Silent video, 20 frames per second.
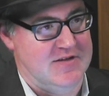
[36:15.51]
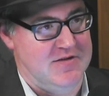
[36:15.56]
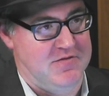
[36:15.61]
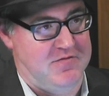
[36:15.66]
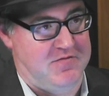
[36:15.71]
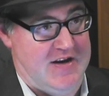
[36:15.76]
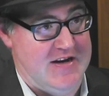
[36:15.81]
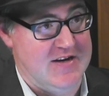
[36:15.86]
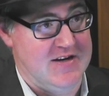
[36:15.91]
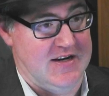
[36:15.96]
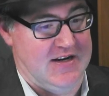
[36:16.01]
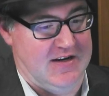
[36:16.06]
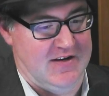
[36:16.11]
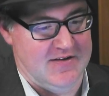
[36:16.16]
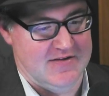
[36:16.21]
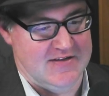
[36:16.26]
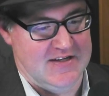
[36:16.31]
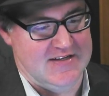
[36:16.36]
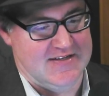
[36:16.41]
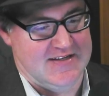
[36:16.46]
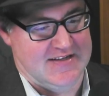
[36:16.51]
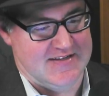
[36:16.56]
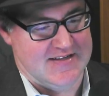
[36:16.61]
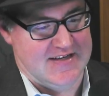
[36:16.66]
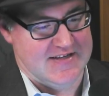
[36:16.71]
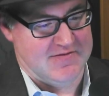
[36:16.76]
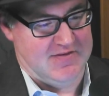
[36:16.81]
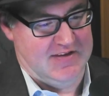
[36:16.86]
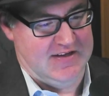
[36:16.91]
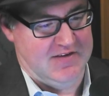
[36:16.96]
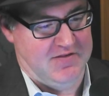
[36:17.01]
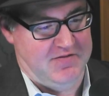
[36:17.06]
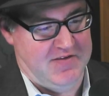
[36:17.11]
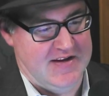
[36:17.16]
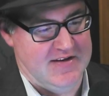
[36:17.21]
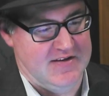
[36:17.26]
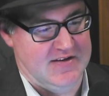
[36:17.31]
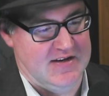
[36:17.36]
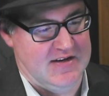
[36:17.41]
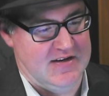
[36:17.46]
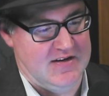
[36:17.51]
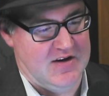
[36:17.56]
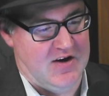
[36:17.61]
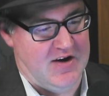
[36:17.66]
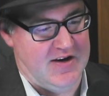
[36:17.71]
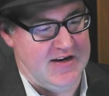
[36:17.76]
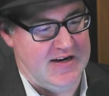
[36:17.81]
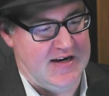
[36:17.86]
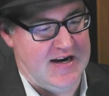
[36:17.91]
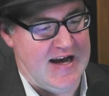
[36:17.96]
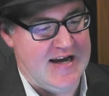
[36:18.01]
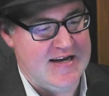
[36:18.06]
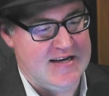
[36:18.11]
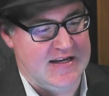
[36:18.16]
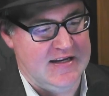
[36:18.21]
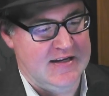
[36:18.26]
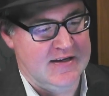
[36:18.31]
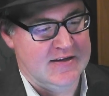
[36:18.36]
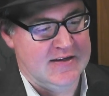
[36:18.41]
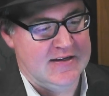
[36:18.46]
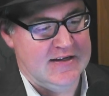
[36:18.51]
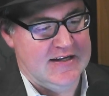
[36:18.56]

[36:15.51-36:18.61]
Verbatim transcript: defending because he successfully defended in 1980.